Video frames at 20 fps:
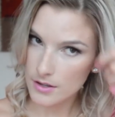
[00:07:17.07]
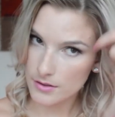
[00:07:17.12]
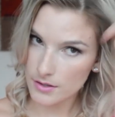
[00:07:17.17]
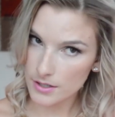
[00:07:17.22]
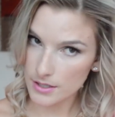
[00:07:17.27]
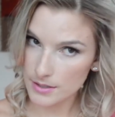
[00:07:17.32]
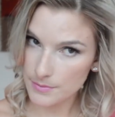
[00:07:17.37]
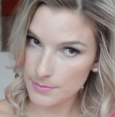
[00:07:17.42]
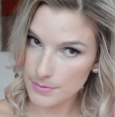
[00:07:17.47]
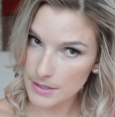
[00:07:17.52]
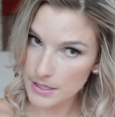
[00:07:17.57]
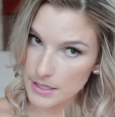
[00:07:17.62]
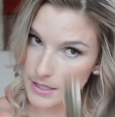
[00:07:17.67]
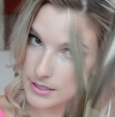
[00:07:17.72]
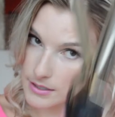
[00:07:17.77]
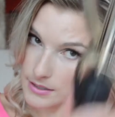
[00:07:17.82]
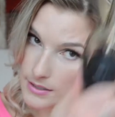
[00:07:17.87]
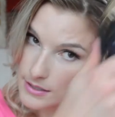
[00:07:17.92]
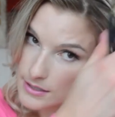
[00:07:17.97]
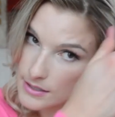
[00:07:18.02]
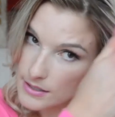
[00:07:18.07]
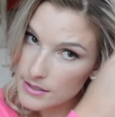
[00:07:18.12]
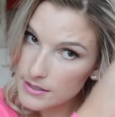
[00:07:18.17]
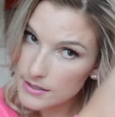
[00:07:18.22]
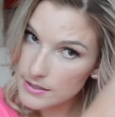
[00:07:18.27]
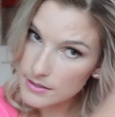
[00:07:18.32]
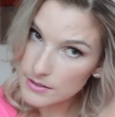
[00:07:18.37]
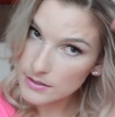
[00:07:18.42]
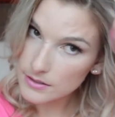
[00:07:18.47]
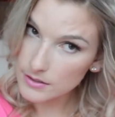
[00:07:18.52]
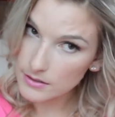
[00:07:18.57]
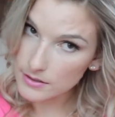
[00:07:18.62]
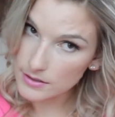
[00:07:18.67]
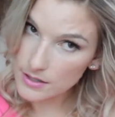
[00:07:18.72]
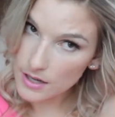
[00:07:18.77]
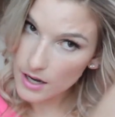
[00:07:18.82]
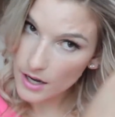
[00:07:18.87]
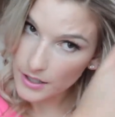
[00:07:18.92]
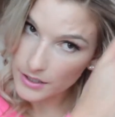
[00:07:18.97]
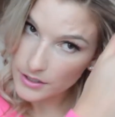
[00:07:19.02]
This piece is
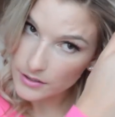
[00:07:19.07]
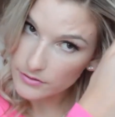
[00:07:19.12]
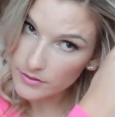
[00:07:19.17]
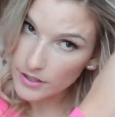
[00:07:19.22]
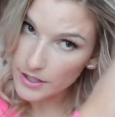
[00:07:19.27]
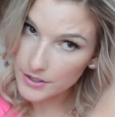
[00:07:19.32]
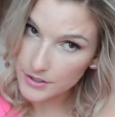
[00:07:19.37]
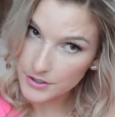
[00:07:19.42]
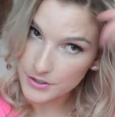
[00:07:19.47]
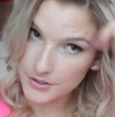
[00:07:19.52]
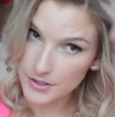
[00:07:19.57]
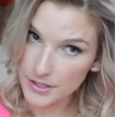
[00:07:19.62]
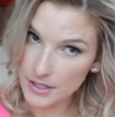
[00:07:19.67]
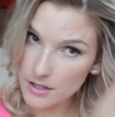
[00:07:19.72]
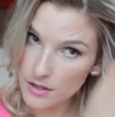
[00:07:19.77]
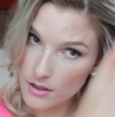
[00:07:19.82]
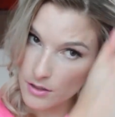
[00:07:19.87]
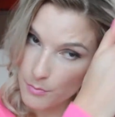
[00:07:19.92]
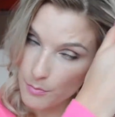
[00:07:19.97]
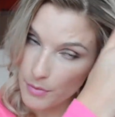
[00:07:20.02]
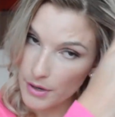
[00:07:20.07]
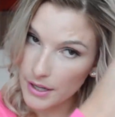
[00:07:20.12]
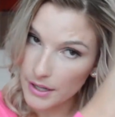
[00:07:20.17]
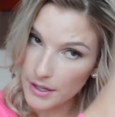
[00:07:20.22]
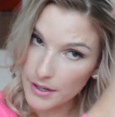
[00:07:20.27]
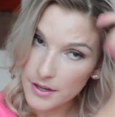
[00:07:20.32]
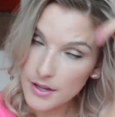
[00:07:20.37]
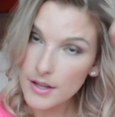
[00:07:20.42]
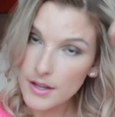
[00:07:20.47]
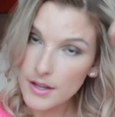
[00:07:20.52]
kind of underneath, but